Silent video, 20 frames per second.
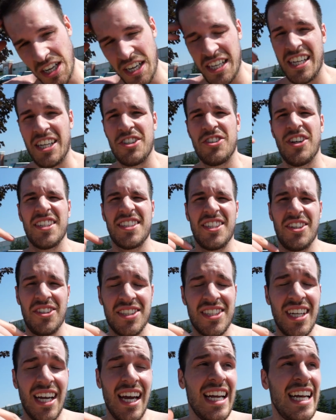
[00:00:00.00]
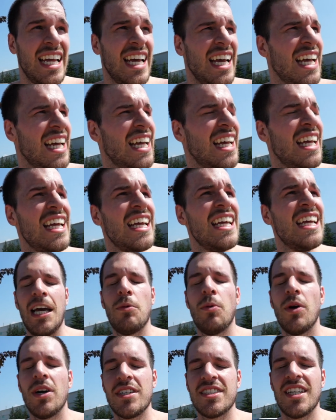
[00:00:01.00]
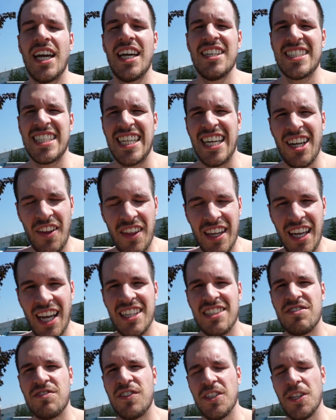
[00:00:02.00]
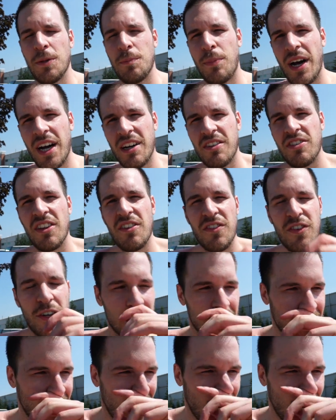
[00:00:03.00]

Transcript: I had to get dressed outside. It was nice to get on the ice, feel the puck for the first